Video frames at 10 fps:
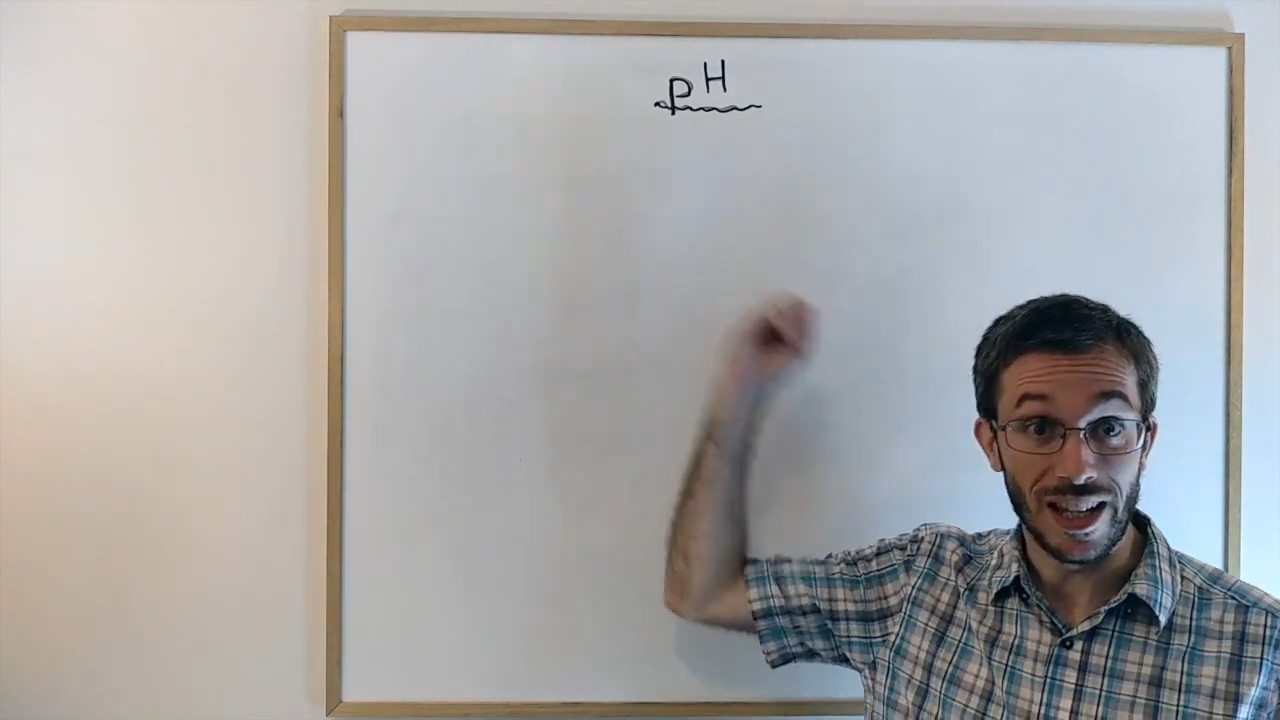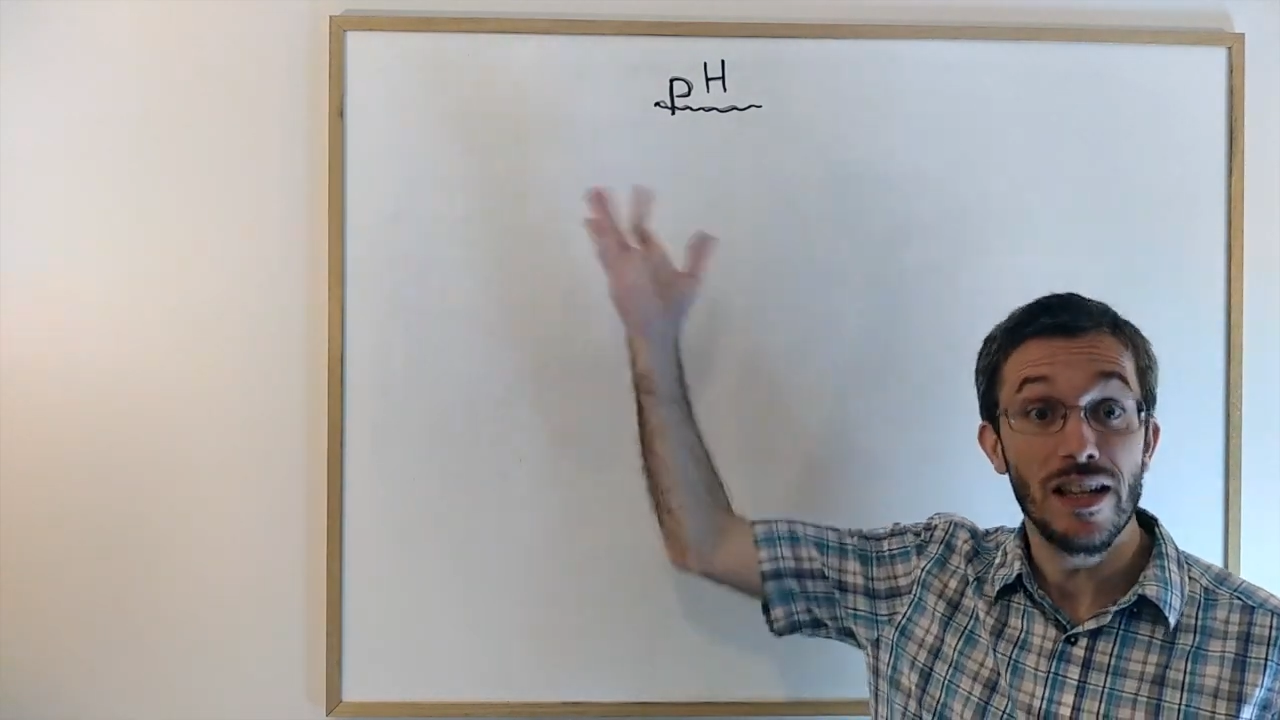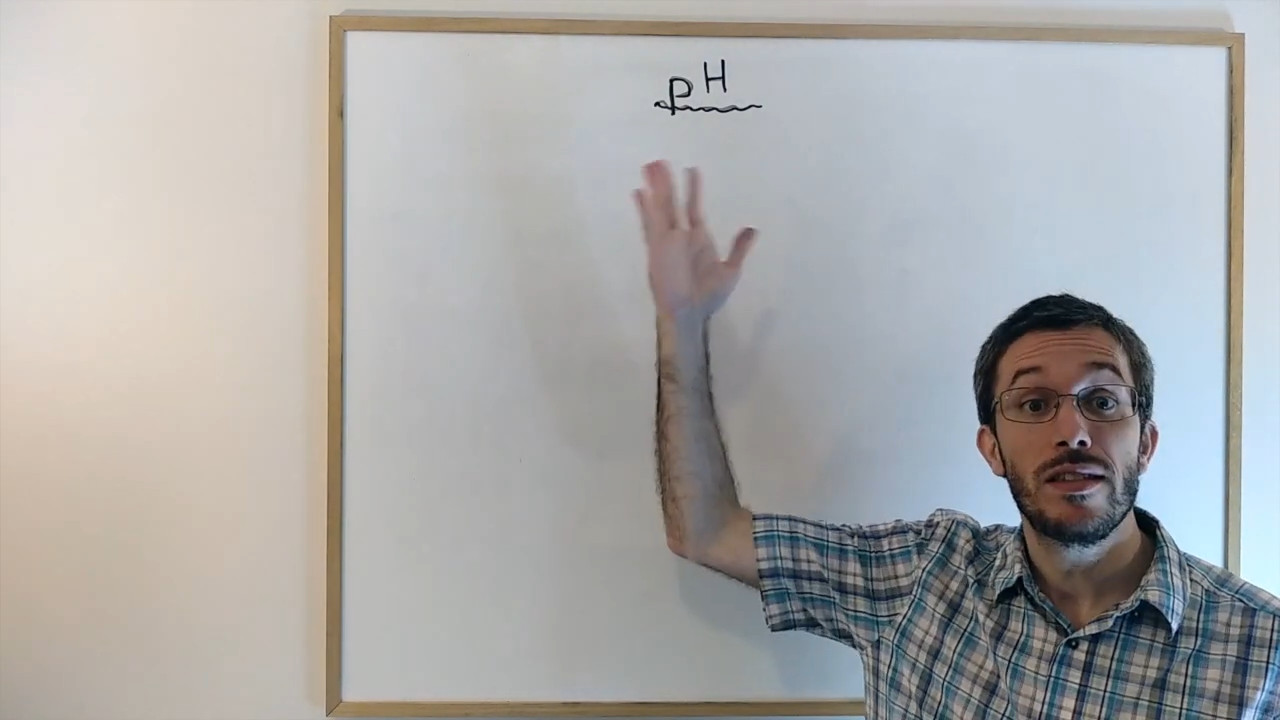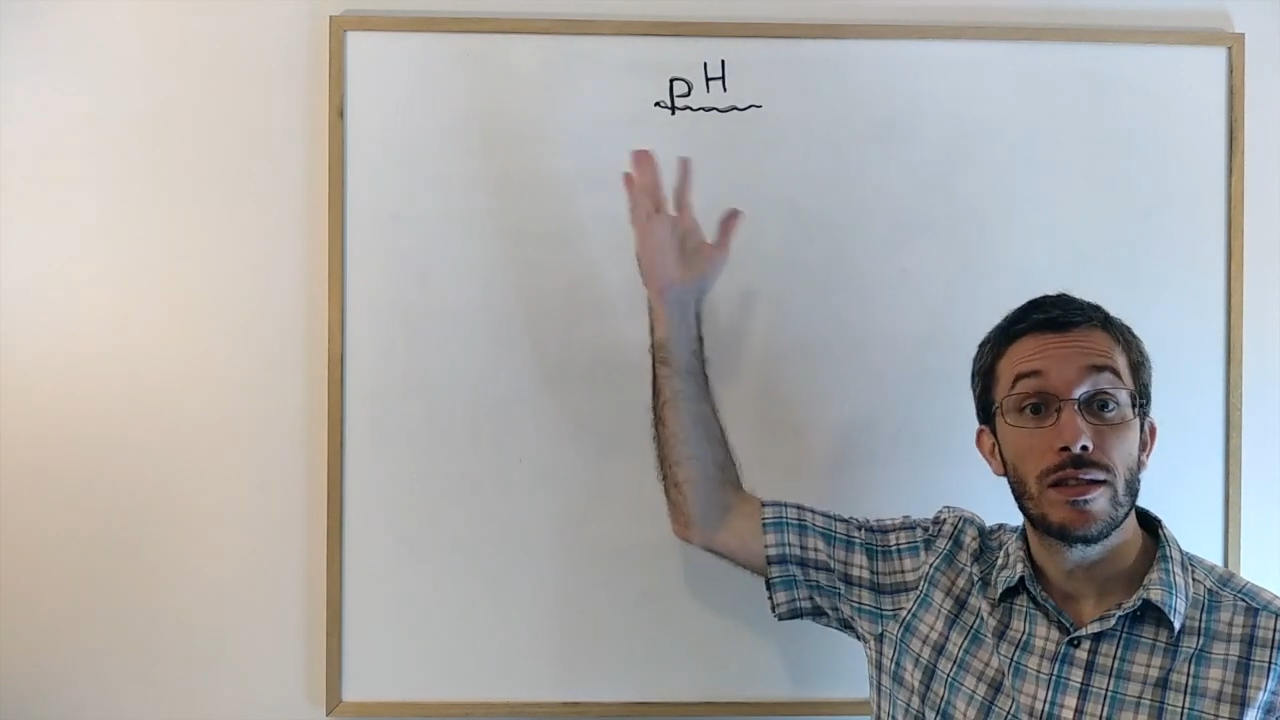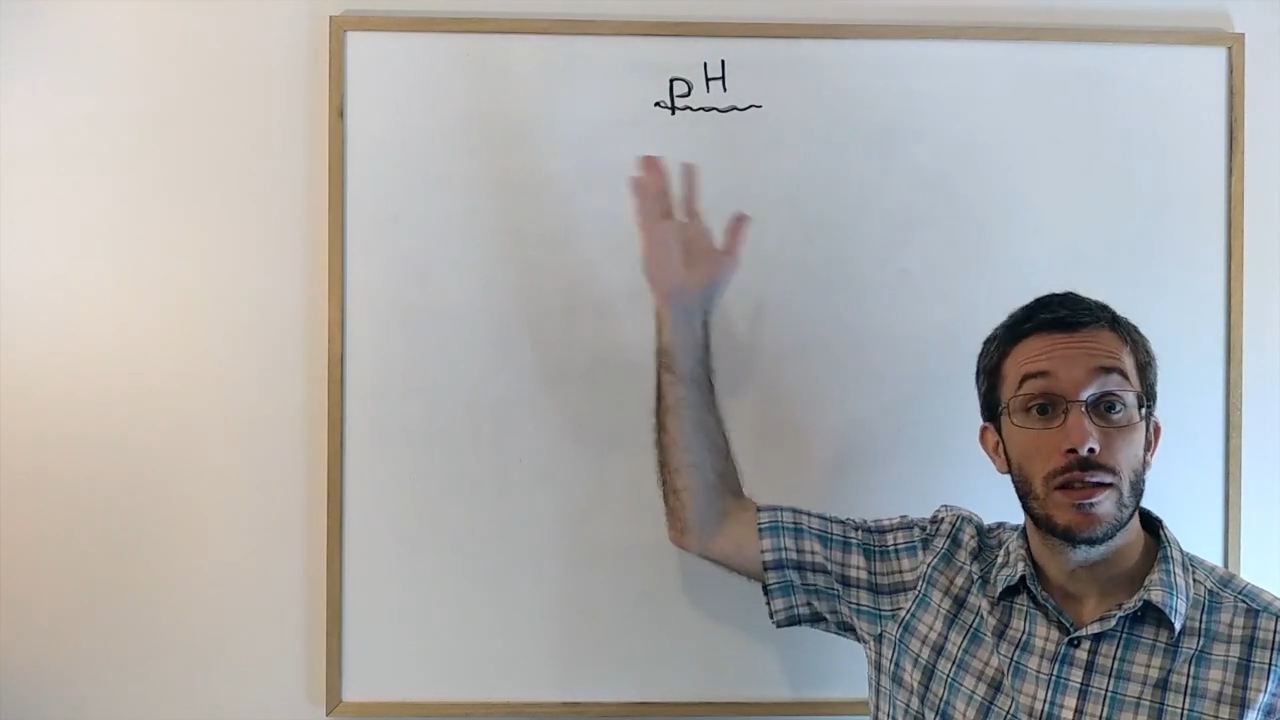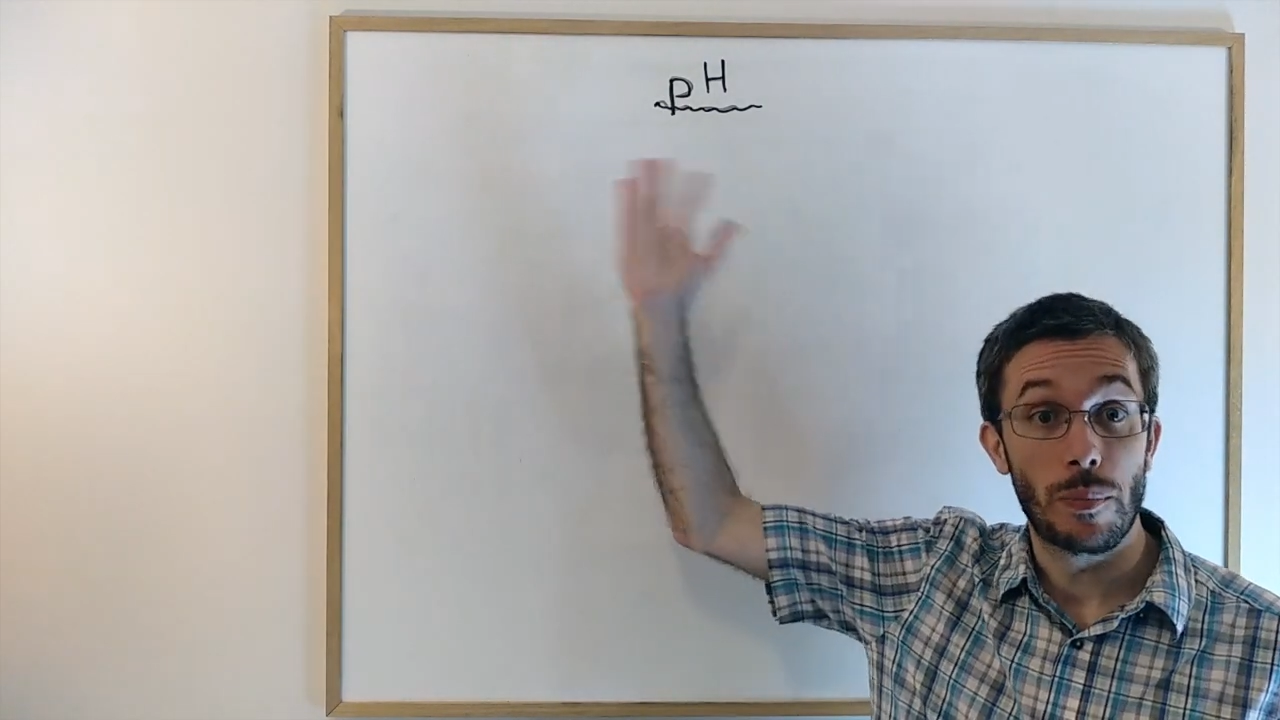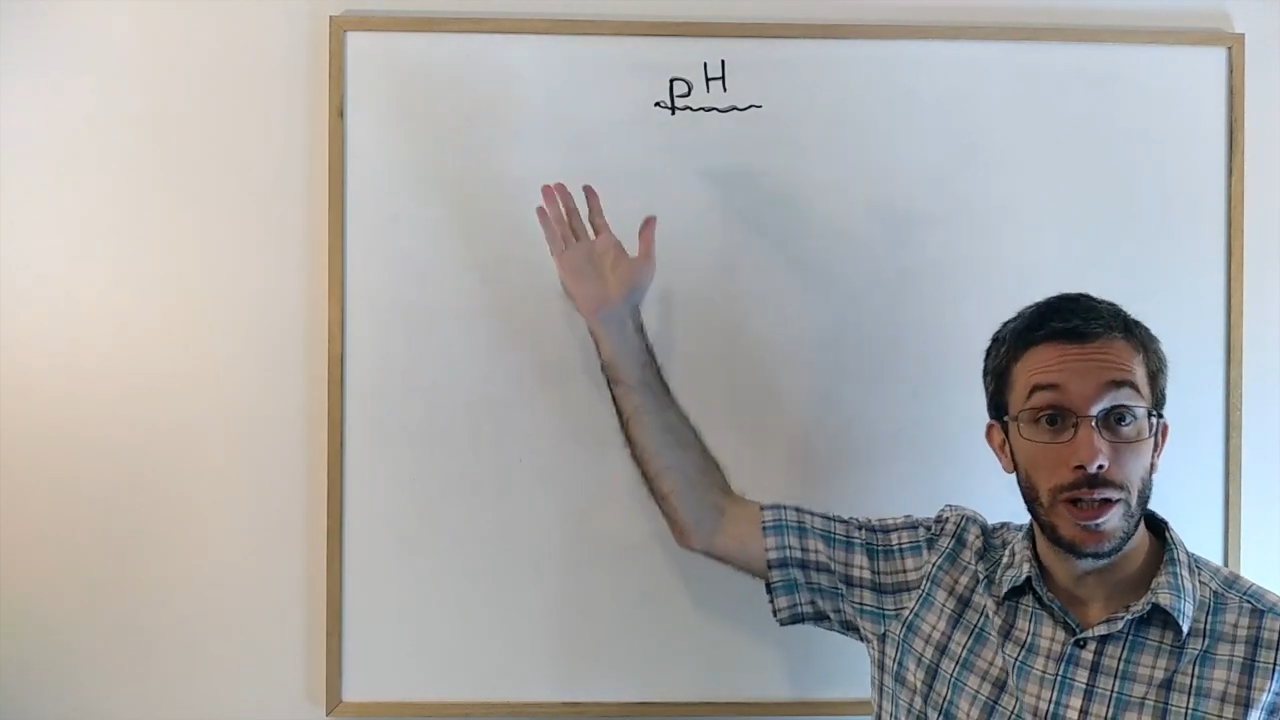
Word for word: is the